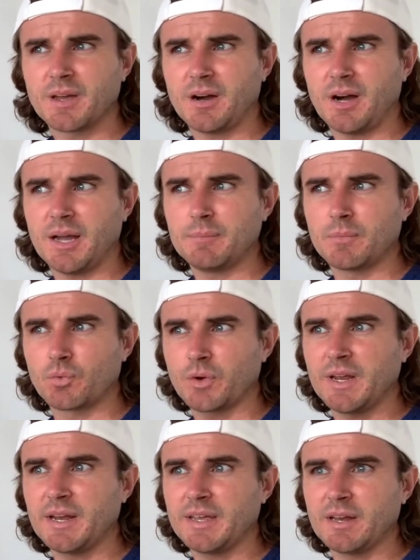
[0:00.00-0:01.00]
I'm
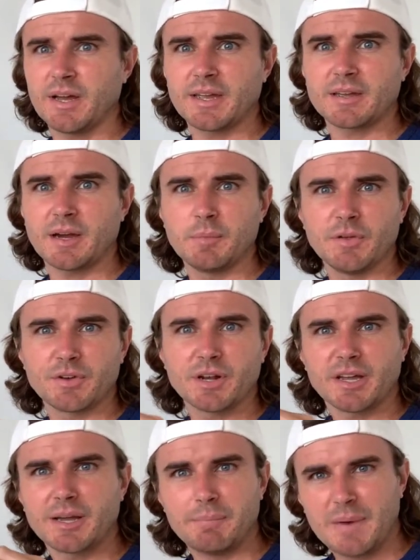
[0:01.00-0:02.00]
living
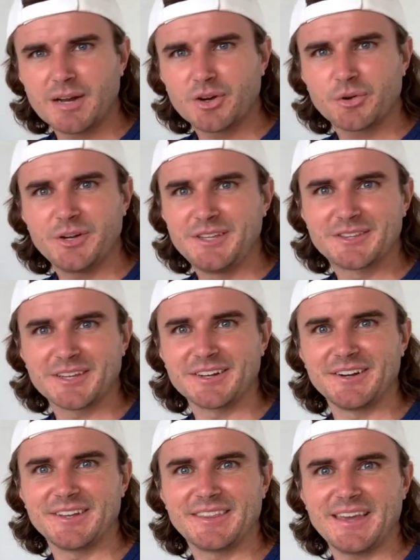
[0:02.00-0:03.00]
like a monk or anything
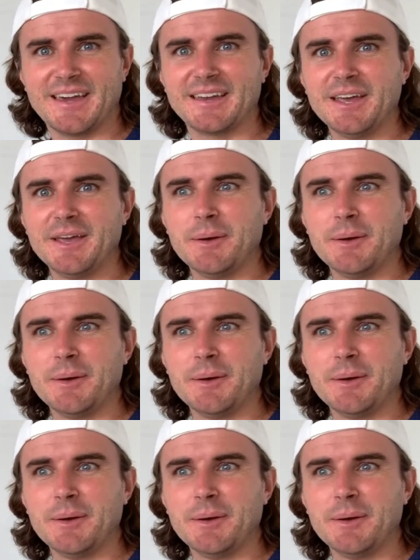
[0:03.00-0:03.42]
like that.